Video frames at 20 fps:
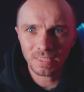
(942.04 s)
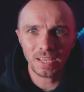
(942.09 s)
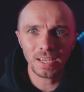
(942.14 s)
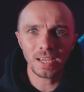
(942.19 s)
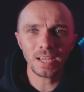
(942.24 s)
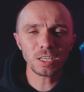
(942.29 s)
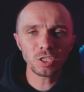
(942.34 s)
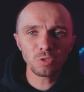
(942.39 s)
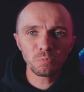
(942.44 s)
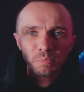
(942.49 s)

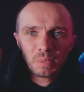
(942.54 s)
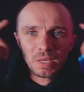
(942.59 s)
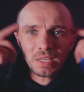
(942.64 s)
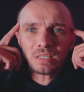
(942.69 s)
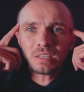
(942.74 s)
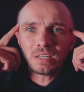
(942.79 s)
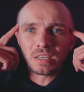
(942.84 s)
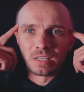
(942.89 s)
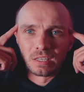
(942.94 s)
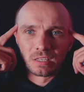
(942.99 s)
It's
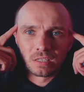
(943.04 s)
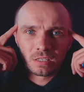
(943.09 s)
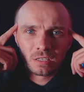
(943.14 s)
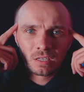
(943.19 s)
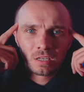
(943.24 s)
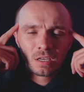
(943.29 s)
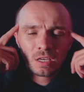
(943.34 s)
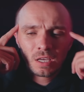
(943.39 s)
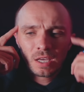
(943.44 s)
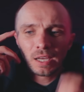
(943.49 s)
business.
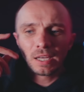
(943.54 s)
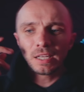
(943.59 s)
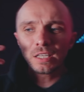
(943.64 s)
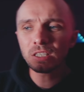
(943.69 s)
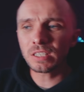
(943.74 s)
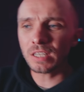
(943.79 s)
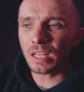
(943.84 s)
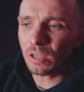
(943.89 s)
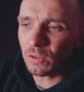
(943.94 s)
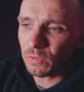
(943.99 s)

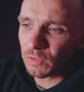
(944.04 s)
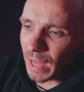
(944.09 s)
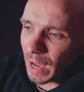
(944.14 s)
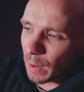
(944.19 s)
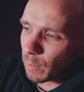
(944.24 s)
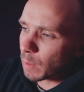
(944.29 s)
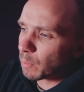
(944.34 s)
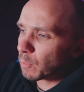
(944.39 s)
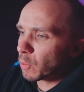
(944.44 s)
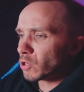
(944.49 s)
Instead of
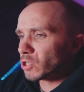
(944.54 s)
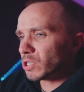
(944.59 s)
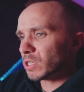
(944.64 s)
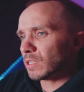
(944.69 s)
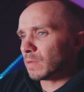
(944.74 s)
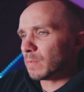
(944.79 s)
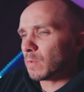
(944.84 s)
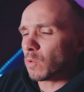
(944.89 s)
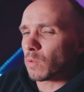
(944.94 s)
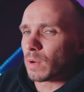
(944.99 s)
that, we're pushing
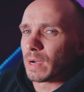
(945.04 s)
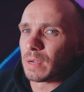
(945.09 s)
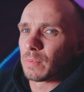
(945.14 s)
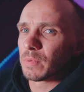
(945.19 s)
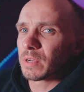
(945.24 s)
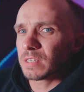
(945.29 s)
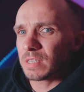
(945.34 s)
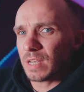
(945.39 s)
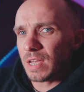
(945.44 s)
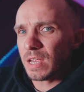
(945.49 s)
them away.
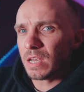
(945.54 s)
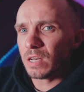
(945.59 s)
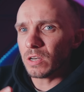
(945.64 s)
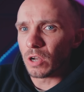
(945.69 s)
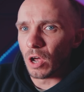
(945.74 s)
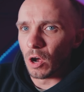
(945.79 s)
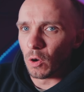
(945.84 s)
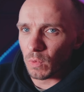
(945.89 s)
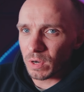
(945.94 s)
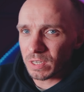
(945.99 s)
We're saying
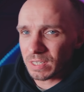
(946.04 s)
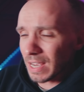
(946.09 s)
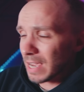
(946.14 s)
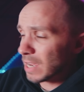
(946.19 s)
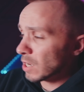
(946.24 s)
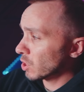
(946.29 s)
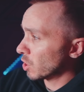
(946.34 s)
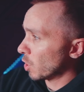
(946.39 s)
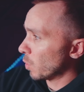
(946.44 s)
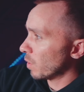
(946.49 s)
no. We're
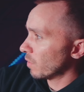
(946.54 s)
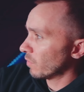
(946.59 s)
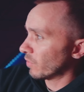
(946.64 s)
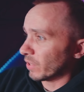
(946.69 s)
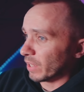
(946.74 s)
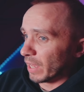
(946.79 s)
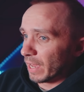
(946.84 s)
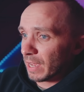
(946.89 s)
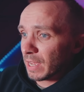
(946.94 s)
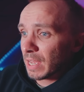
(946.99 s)
saying go over
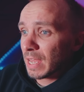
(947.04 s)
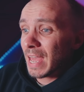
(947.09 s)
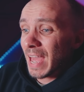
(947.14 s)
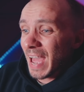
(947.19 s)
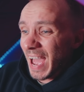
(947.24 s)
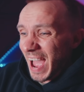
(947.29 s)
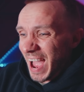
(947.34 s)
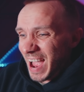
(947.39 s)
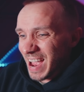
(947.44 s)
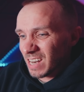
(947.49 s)
there,
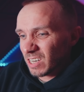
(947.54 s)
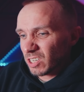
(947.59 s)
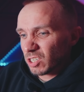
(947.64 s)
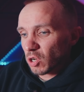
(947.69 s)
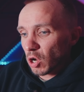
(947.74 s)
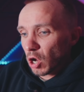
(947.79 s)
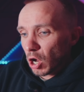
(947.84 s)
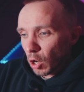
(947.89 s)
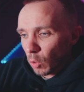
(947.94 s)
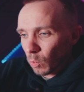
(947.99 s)
and
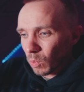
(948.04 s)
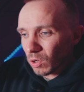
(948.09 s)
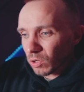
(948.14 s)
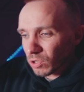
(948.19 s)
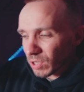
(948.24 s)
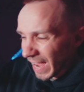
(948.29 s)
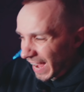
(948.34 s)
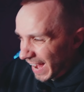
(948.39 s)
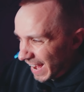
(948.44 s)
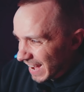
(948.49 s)

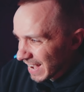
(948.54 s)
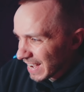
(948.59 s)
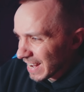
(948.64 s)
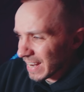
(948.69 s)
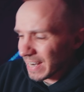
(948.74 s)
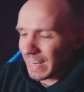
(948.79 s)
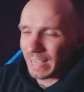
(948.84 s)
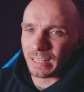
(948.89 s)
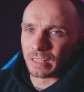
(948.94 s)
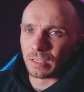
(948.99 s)
we'll
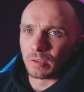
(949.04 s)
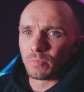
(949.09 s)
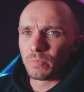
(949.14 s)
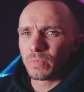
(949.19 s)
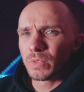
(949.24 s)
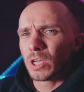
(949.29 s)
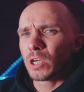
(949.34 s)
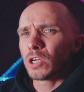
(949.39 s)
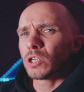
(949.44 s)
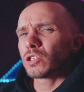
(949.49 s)
alienate them
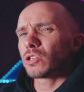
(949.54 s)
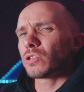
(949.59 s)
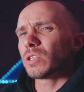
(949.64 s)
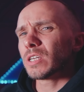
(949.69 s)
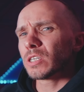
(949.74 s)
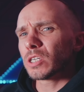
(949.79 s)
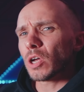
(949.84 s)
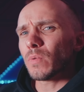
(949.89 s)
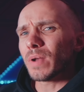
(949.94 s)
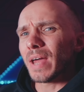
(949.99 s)
so they
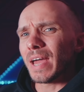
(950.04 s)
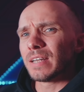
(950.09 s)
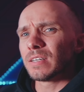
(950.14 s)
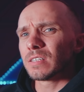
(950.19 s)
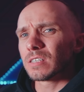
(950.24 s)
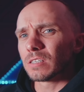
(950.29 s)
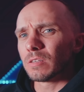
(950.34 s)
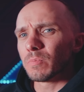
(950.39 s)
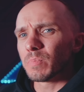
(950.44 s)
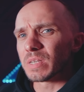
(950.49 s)
don't
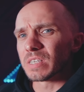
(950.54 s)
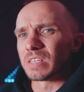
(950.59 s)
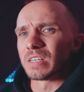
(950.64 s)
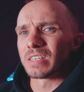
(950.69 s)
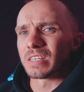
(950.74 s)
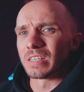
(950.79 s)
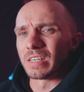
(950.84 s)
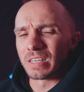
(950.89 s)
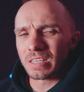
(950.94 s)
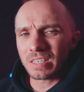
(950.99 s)
enter the
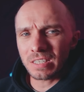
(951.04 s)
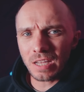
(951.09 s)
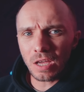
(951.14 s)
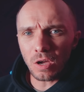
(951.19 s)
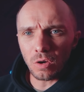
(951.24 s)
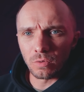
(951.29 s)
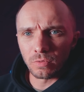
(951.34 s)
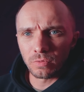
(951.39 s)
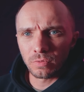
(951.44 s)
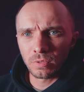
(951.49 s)
business in
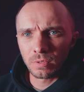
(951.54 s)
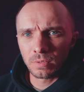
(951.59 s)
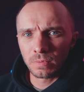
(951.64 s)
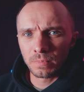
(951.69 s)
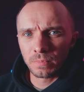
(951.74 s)
itself.